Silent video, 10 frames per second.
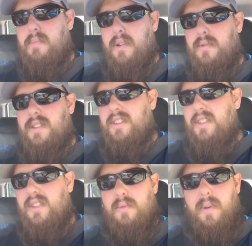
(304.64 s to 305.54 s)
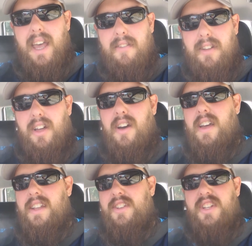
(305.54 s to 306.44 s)
boots, and swear a
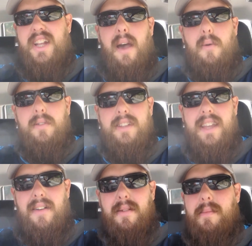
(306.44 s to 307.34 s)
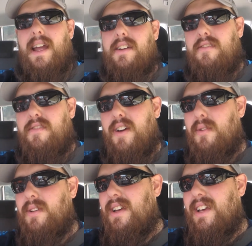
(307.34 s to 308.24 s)
lot and shout down a
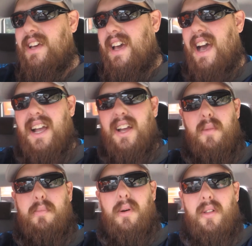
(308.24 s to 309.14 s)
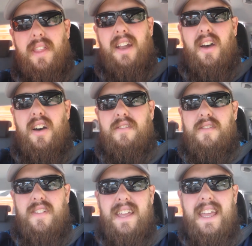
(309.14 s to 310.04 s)
microphone. I could pull that off.
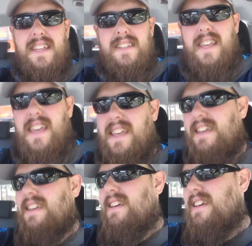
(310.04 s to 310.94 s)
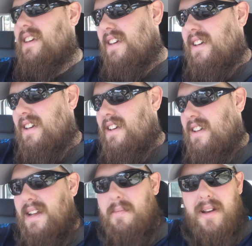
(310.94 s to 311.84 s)
Easy.
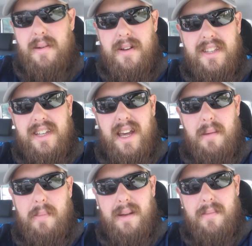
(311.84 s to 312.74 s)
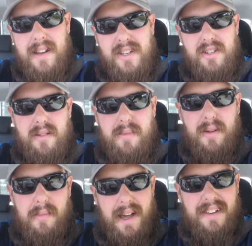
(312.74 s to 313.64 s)
Anybody want to start a Bad Manners
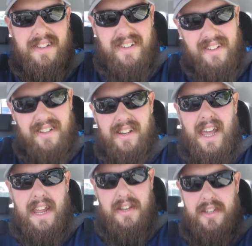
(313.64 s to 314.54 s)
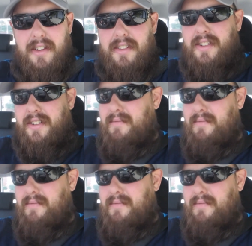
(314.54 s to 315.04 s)
tribute band? Get in touch.